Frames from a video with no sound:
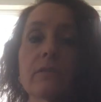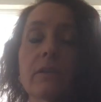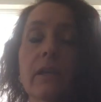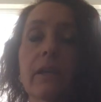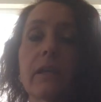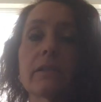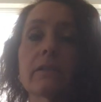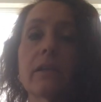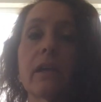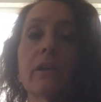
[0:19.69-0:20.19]

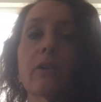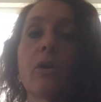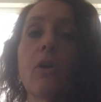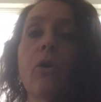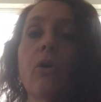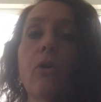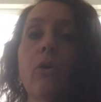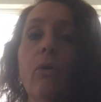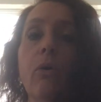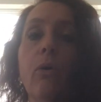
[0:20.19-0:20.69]
like I said,
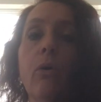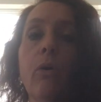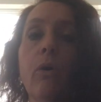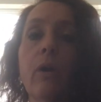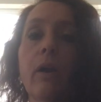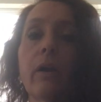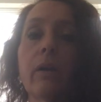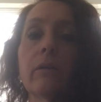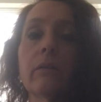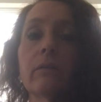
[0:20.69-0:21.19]

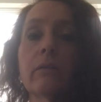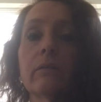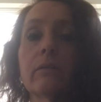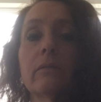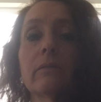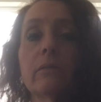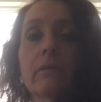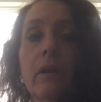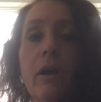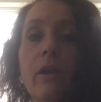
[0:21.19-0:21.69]
or
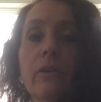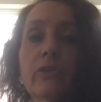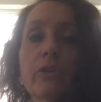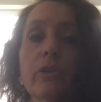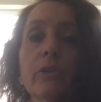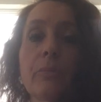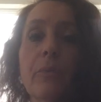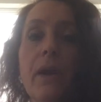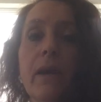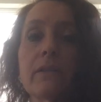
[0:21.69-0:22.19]

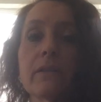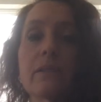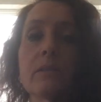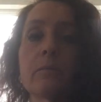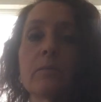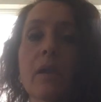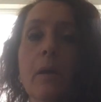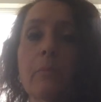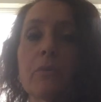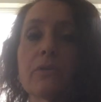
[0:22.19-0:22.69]
also to practice
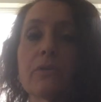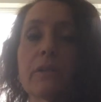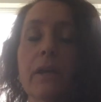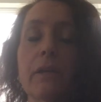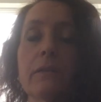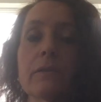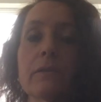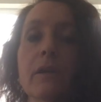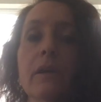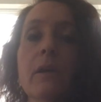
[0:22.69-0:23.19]
some number
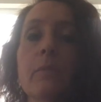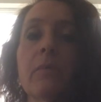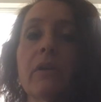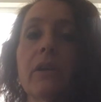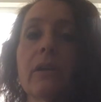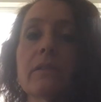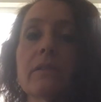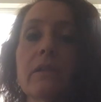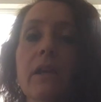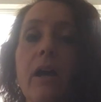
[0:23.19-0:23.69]
sets, because the